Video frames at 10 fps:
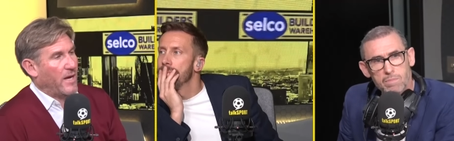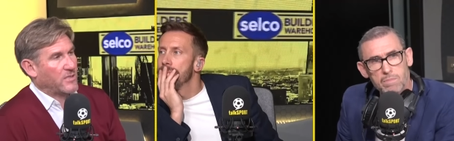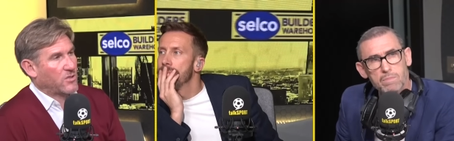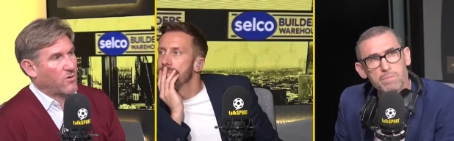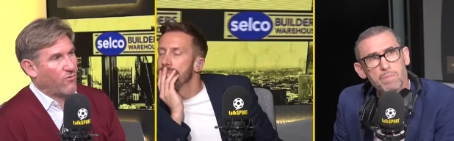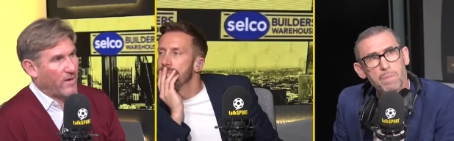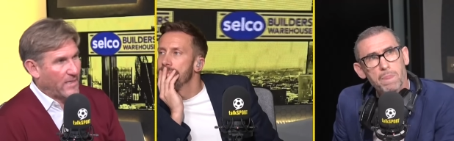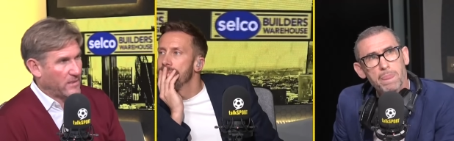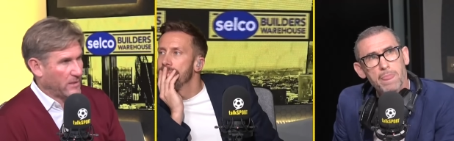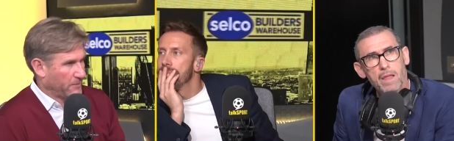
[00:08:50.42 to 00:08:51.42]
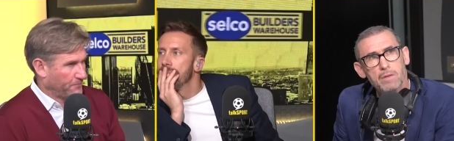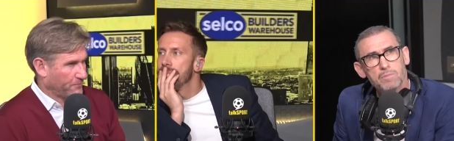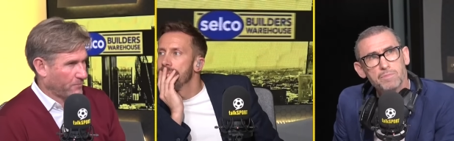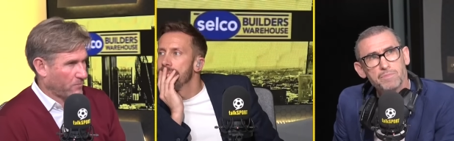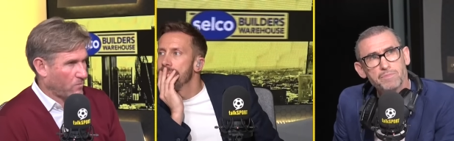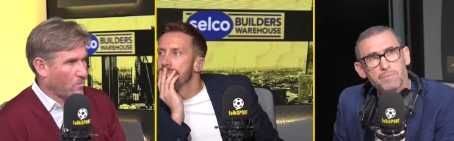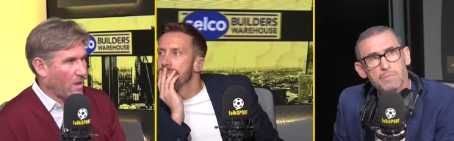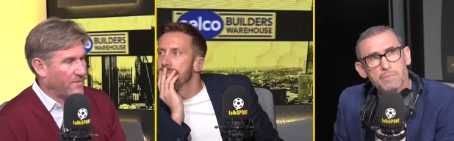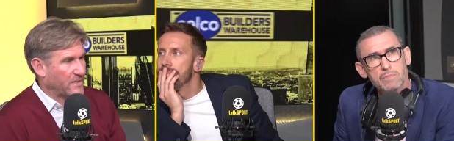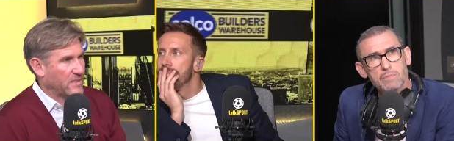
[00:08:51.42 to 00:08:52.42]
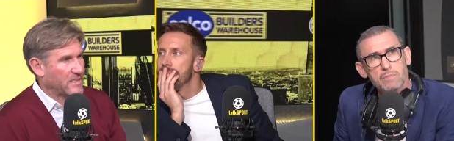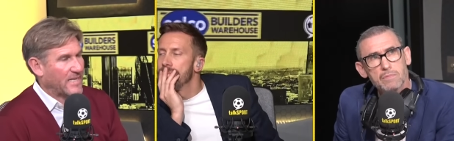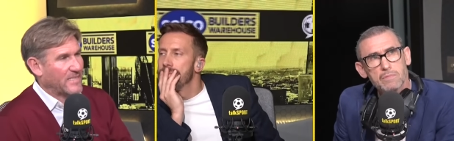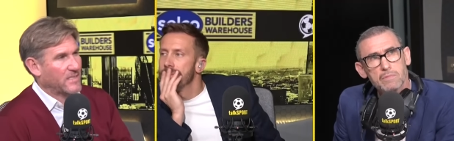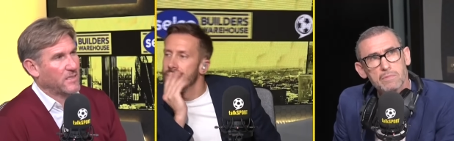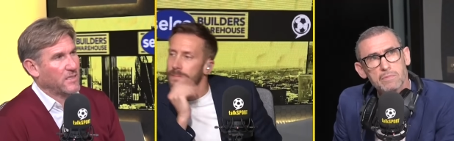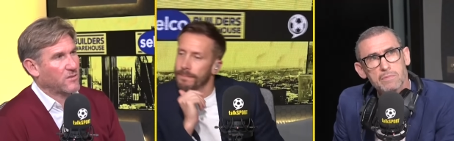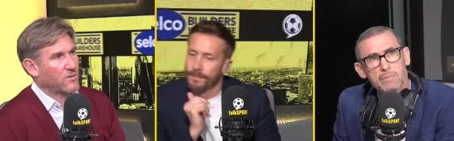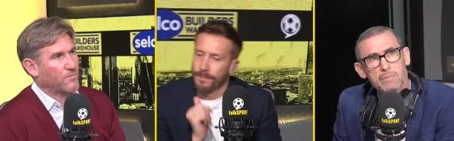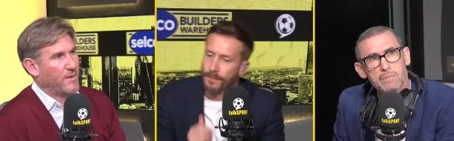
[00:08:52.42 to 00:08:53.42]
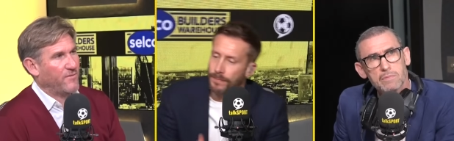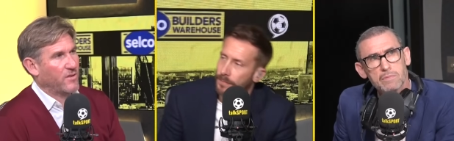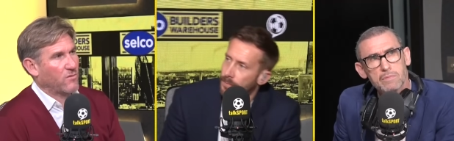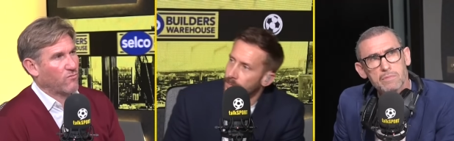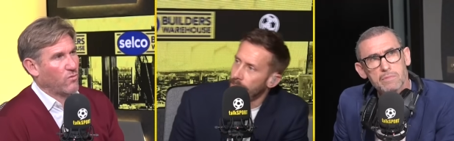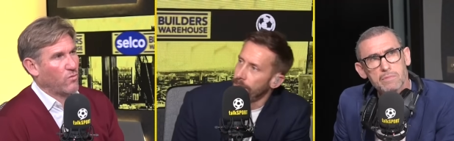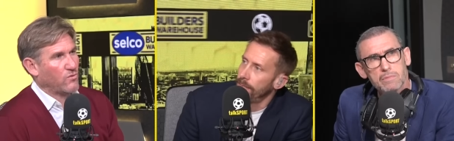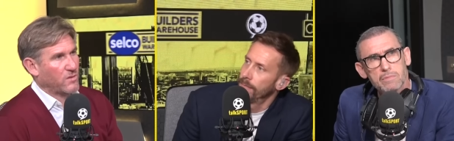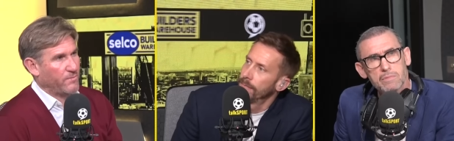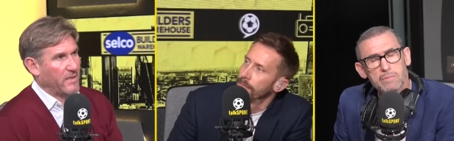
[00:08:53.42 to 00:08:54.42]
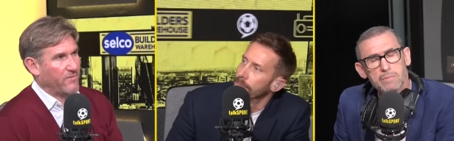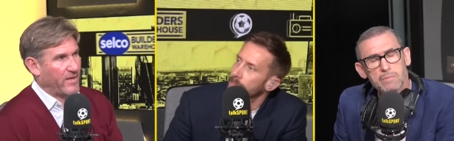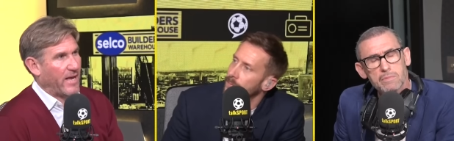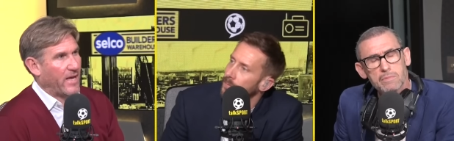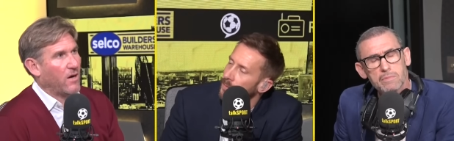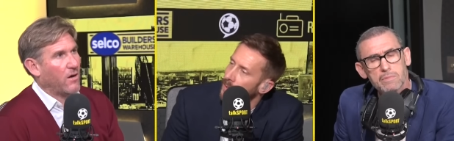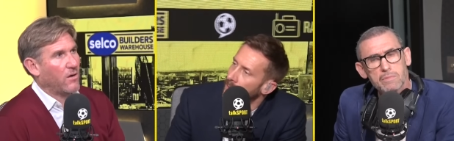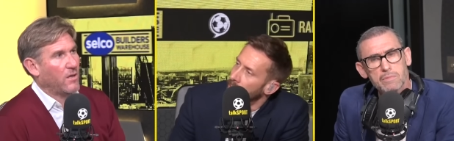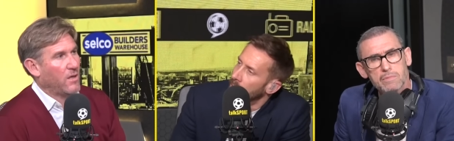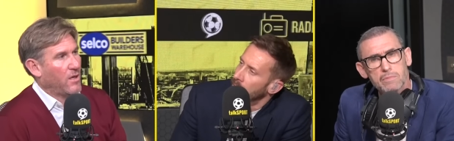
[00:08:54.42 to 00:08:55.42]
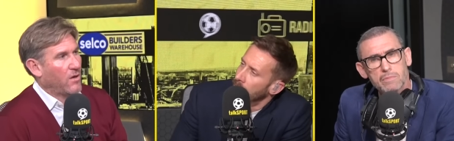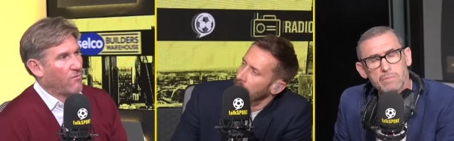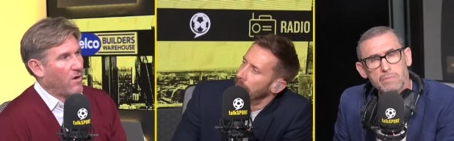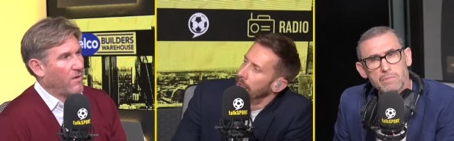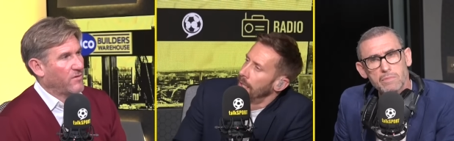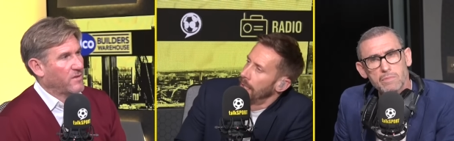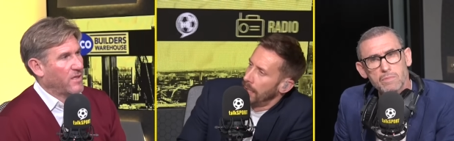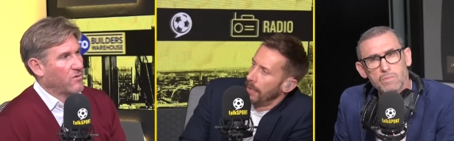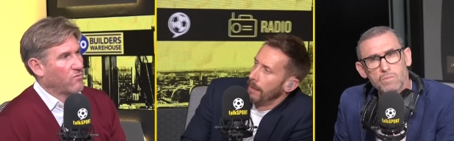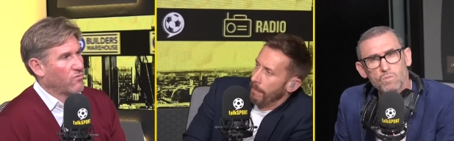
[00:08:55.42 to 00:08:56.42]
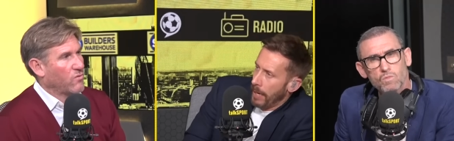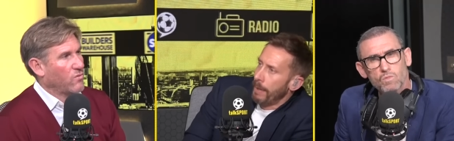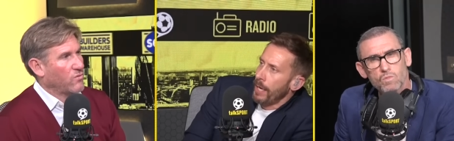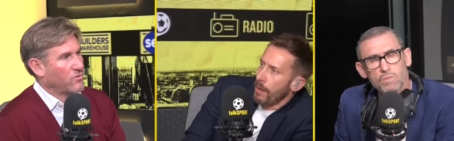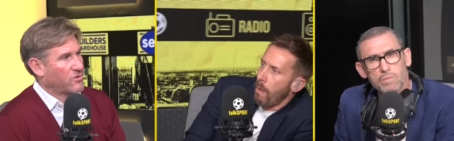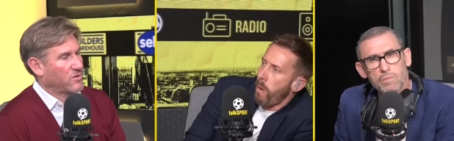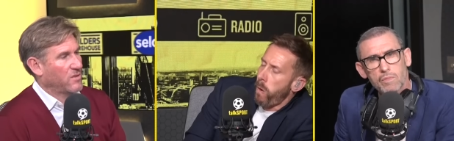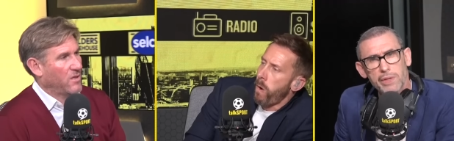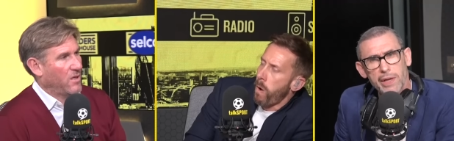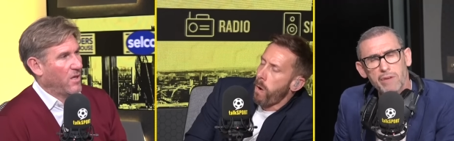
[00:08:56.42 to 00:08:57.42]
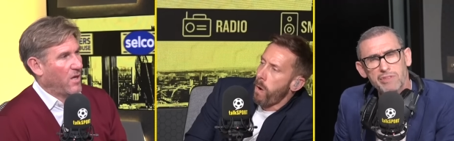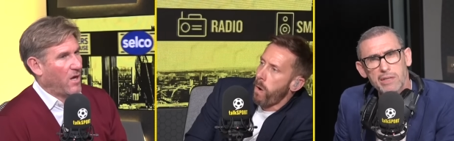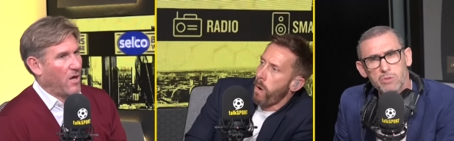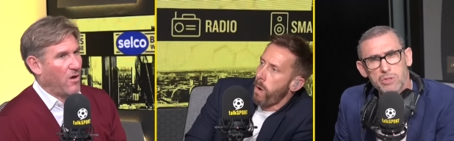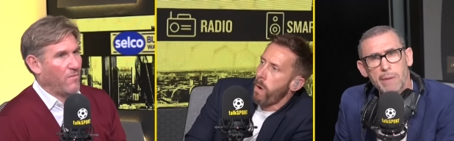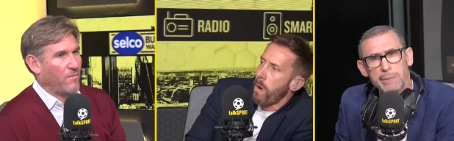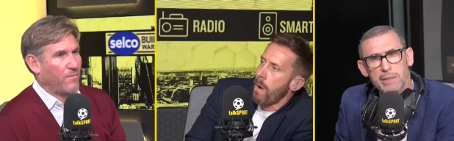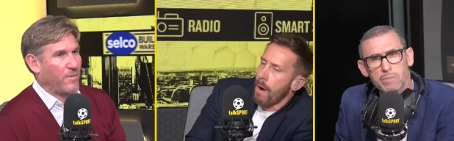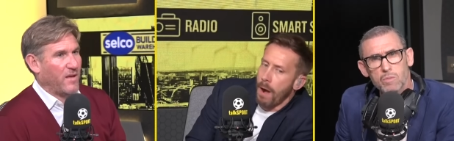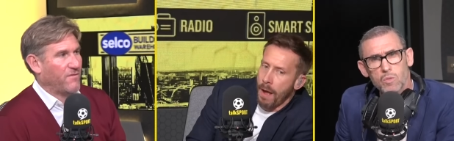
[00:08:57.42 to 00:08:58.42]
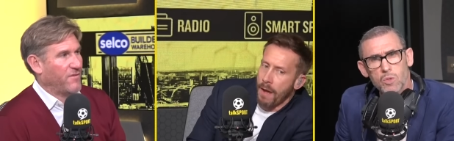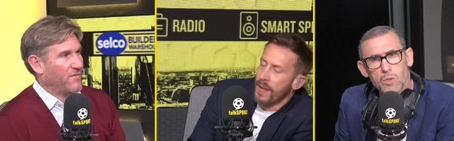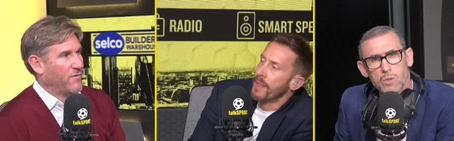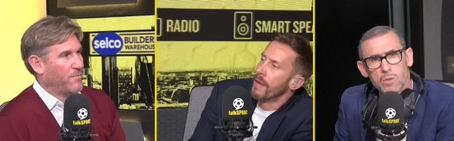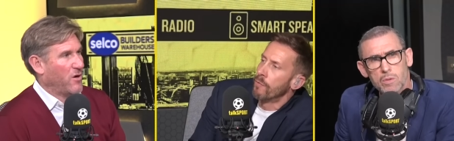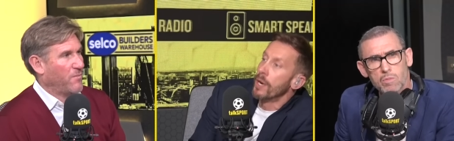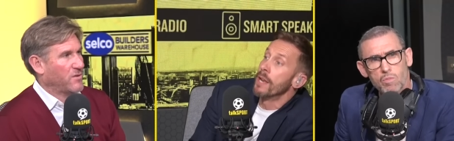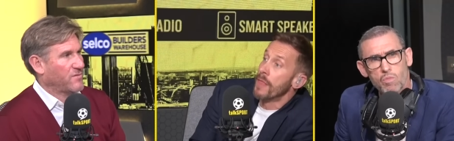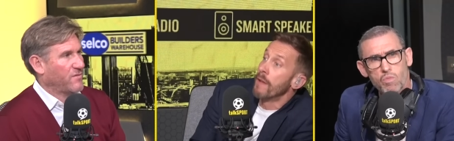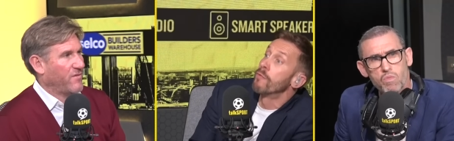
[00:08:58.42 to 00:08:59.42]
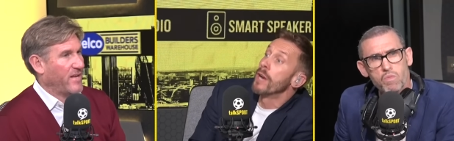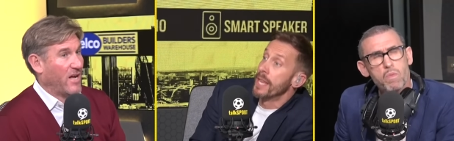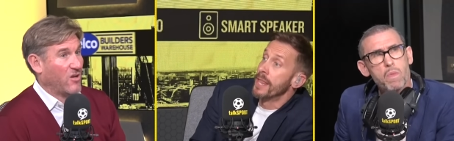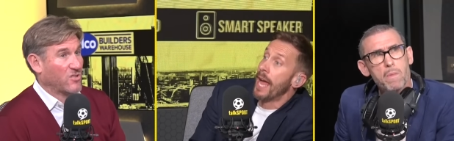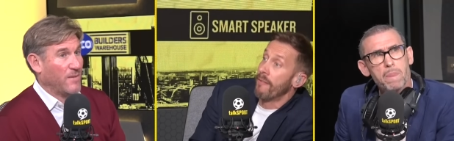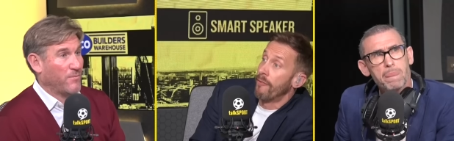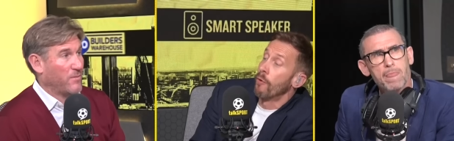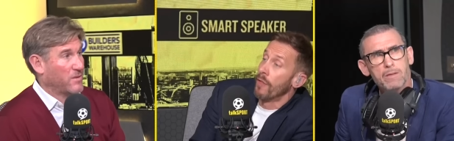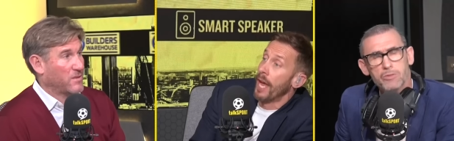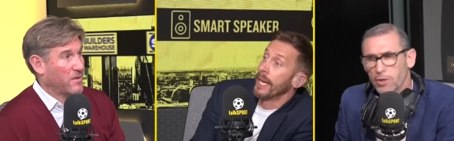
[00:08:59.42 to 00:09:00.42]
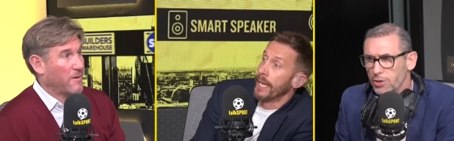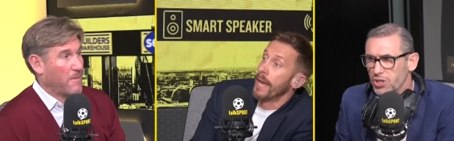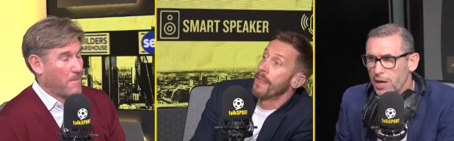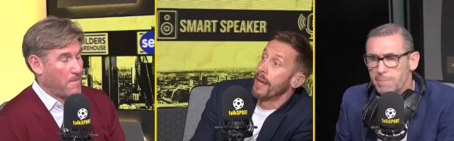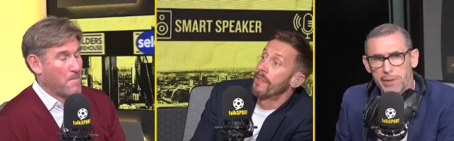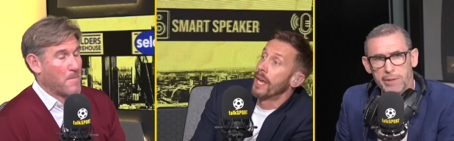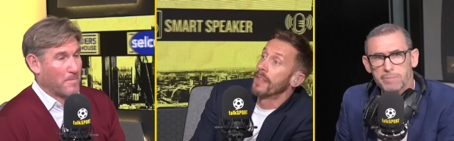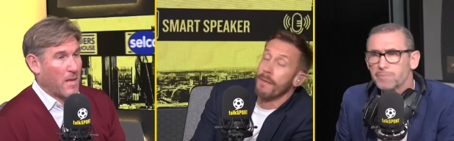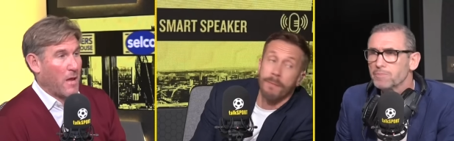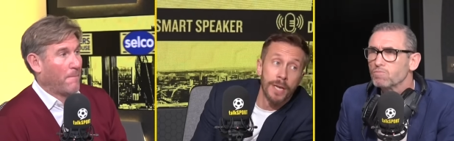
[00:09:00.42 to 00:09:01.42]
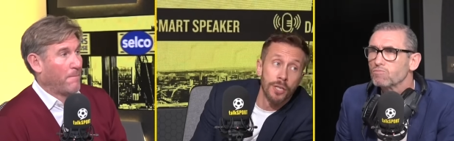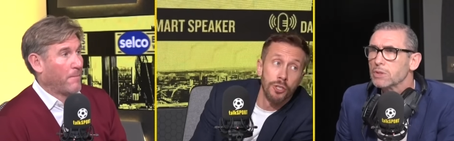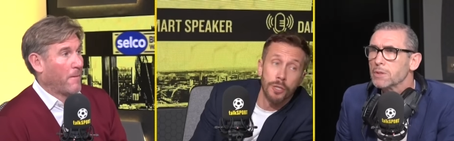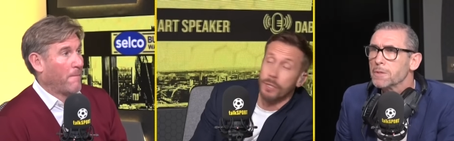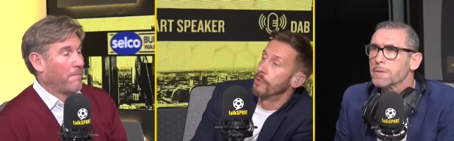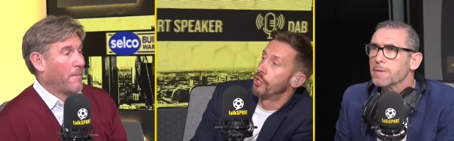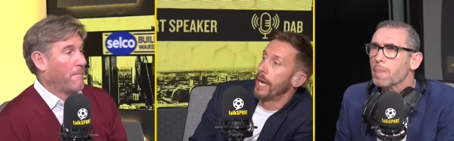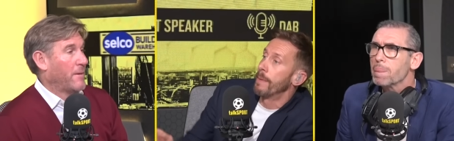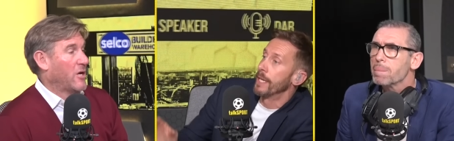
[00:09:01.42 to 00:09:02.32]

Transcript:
Speaker 1: has created this necessity to pivot the rules to meet V A R rather than the
Speaker 2: rules. Maybe. Yeah, I think that's what's um, happening. Being fit I think for they've, writ, they've for written that for that. Trying yeah, to shape they, they, they, because you can
Speaker 1: shape